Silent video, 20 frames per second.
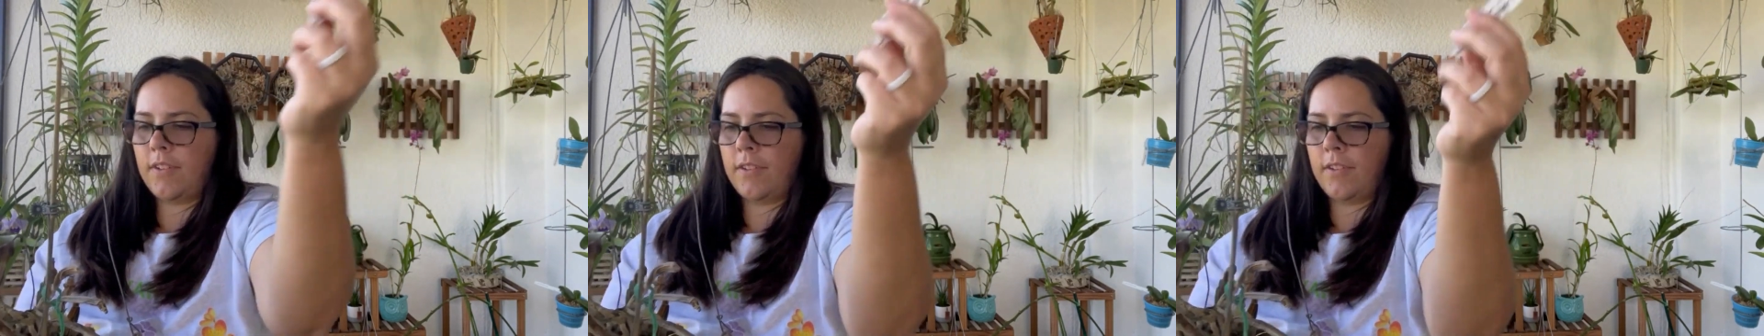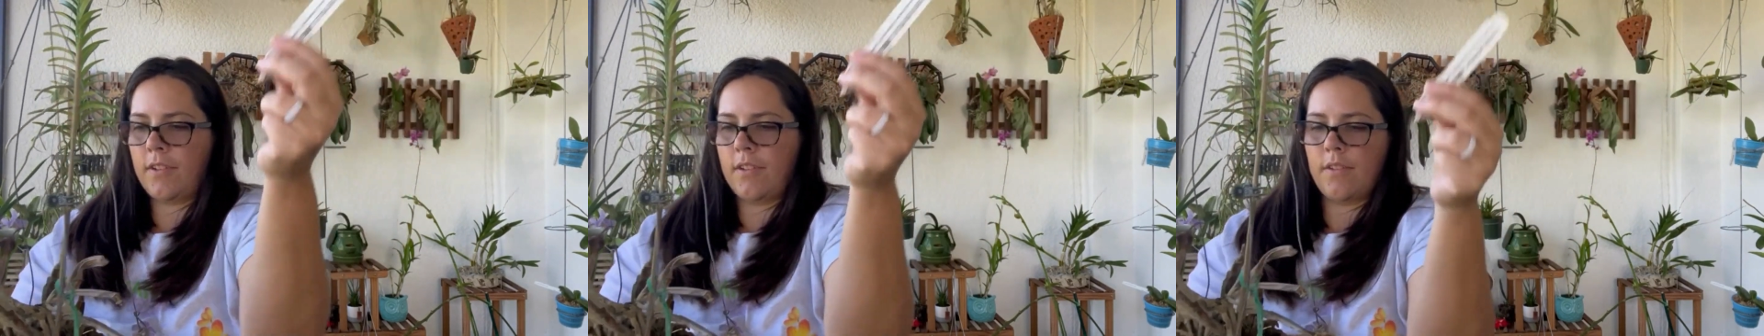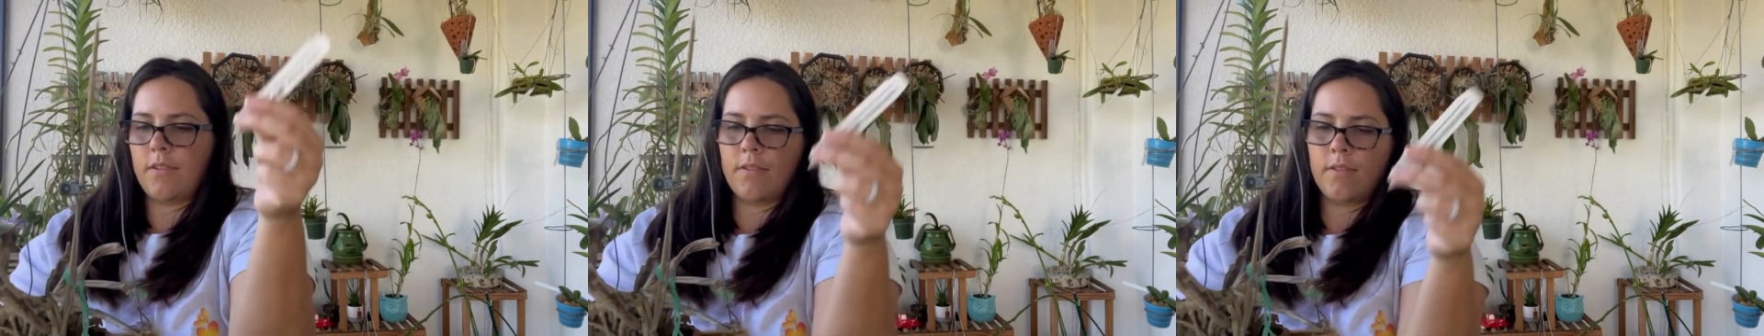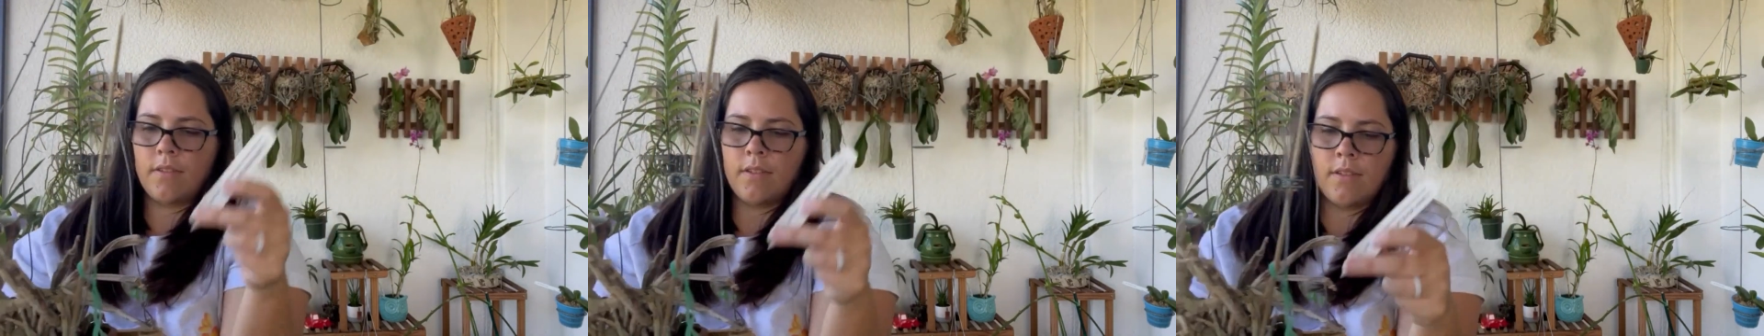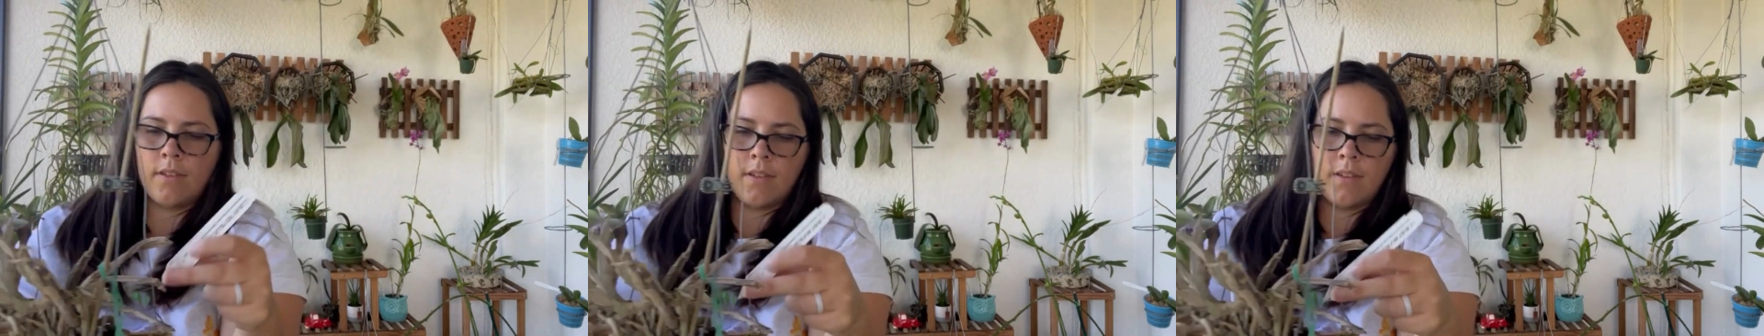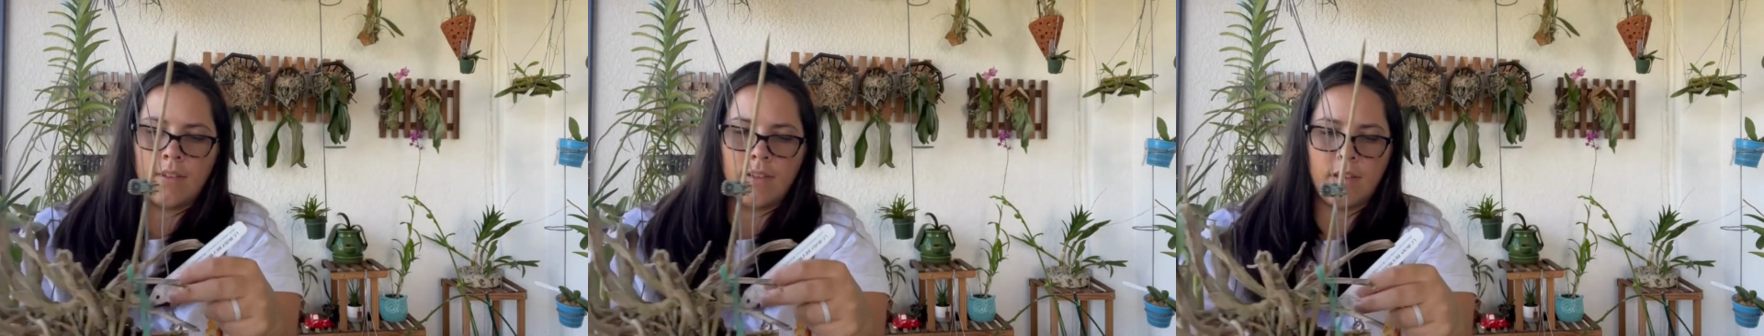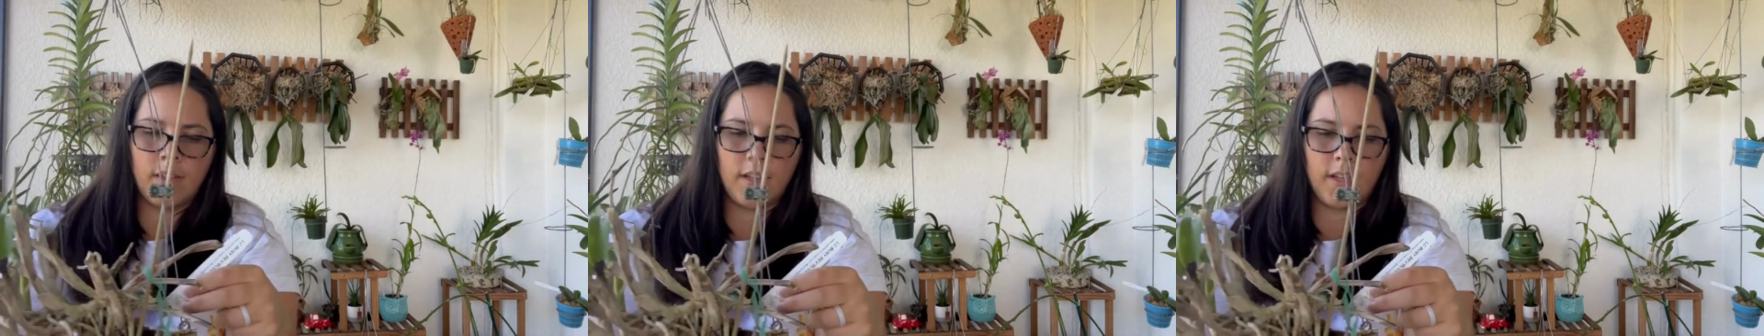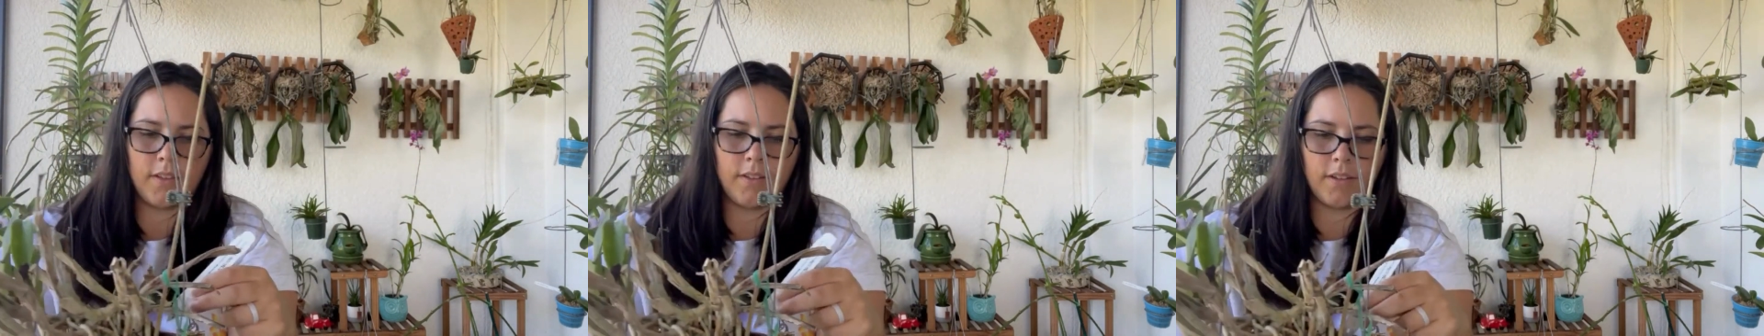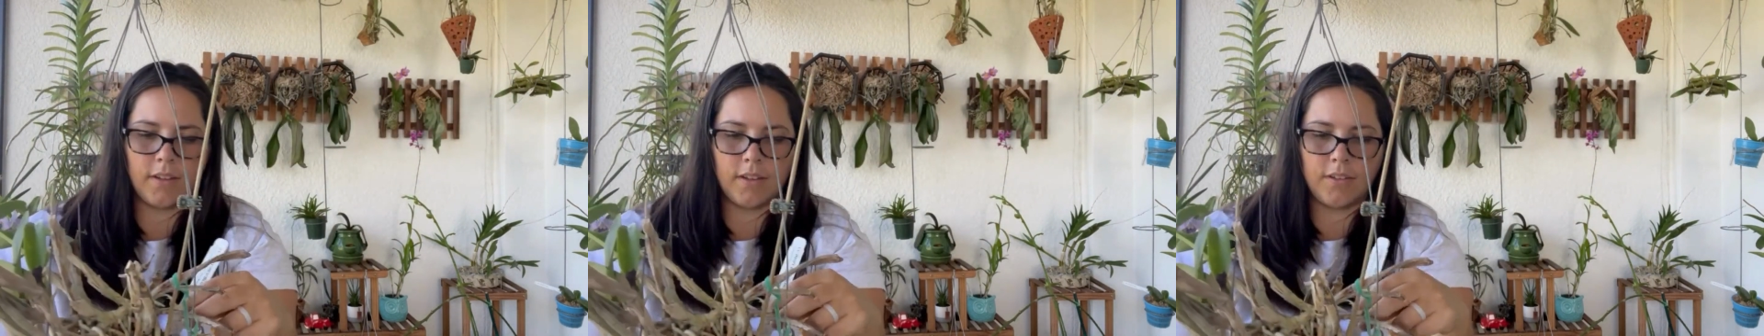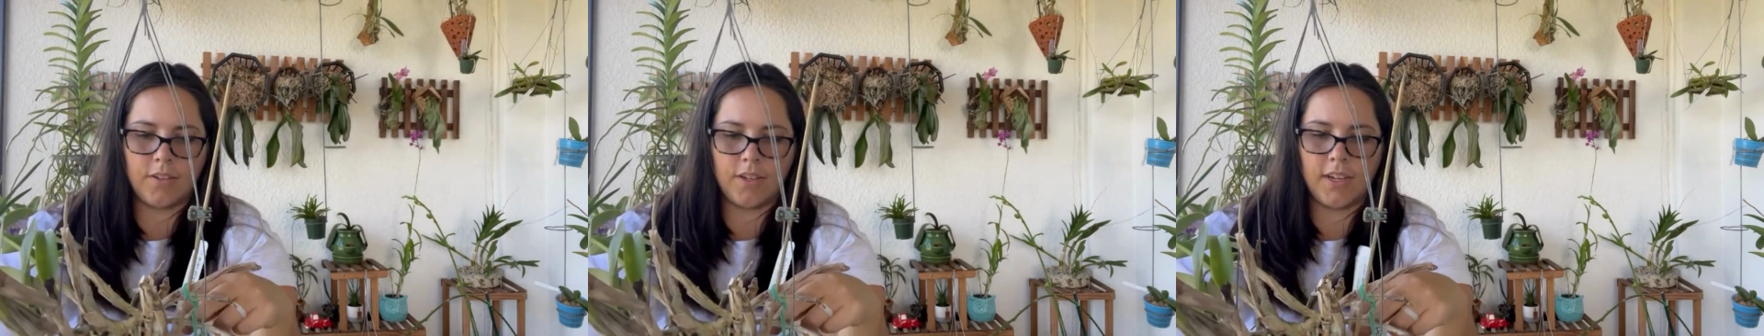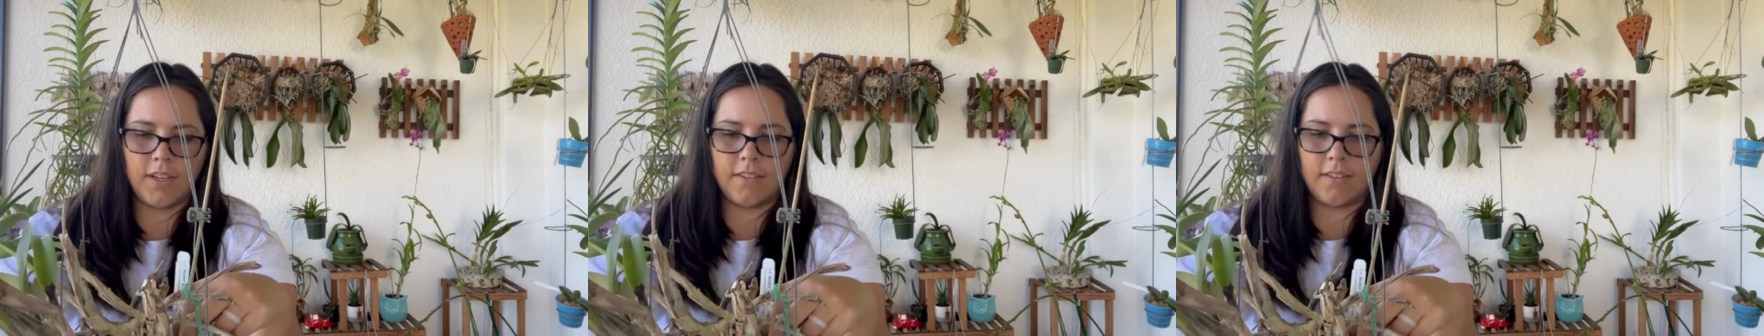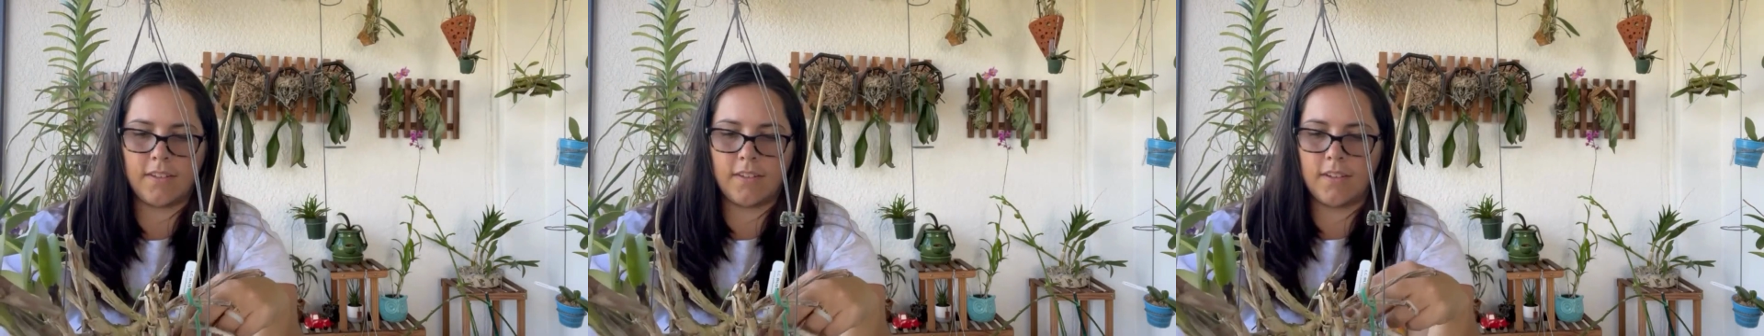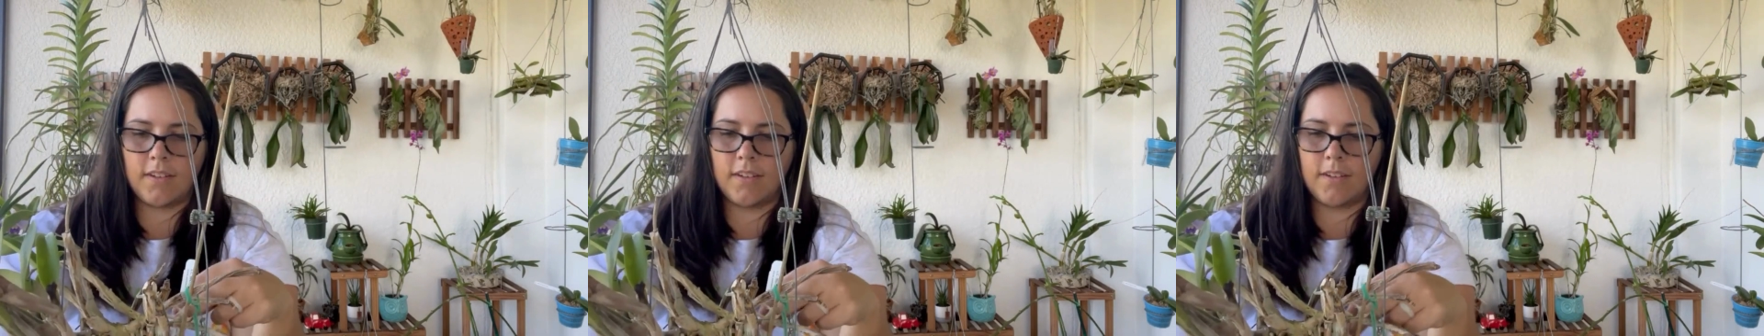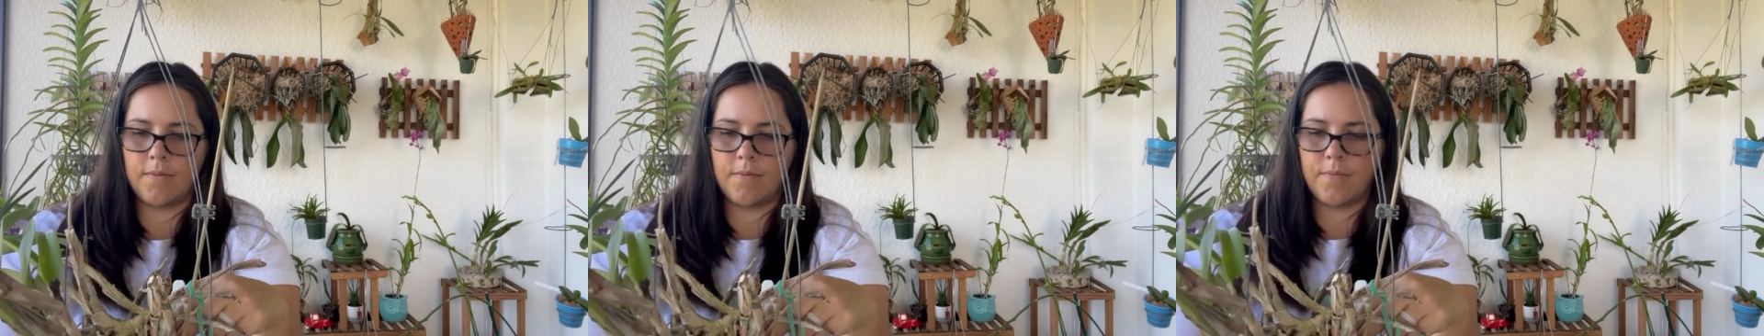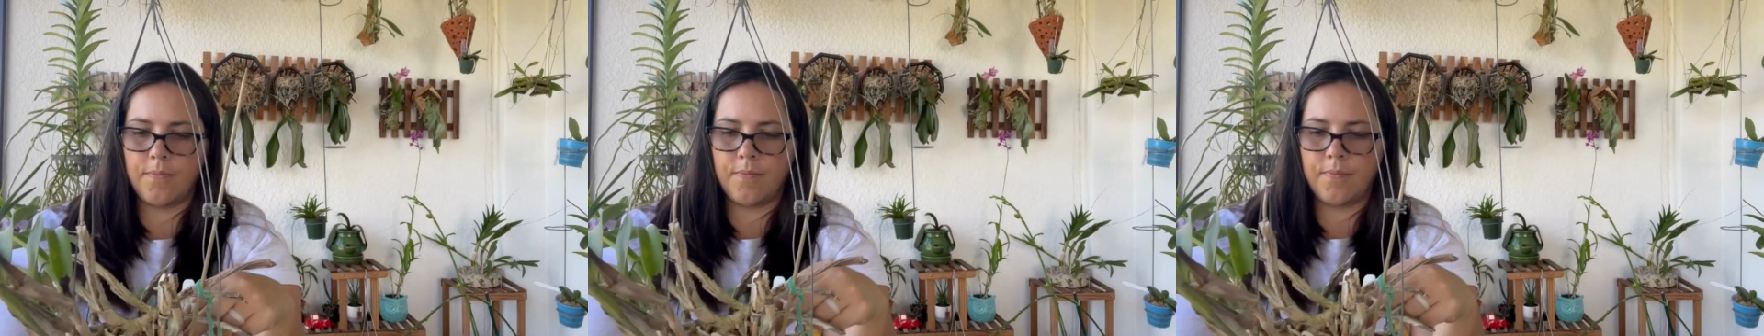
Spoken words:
so I took a chance on it.